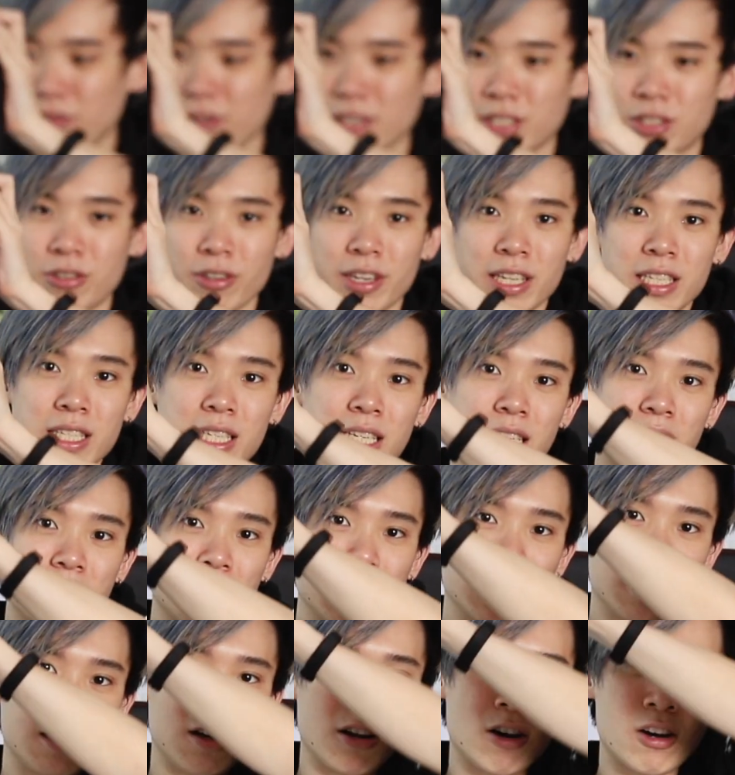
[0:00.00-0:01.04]
so as you can see,
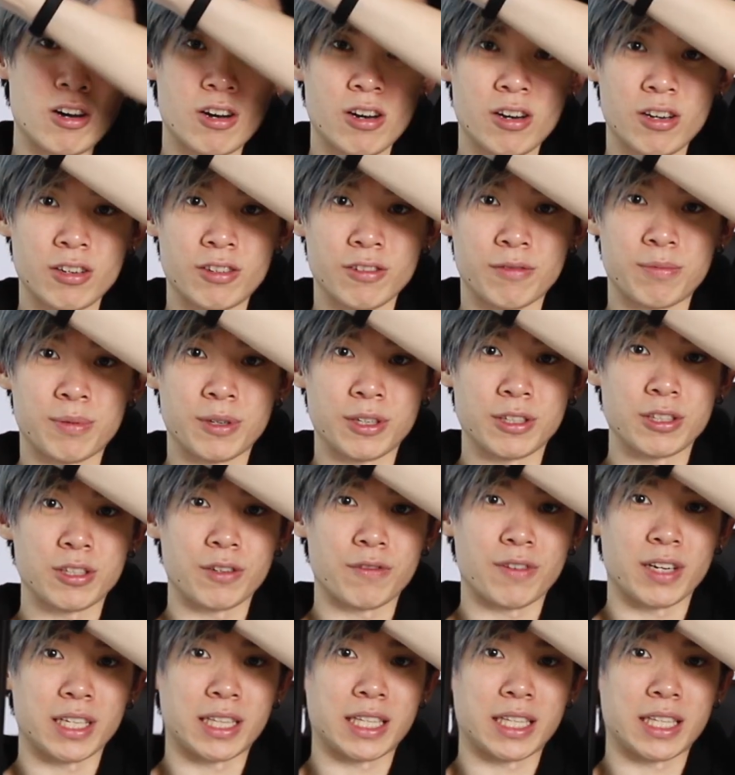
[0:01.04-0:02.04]
there's a lot of points of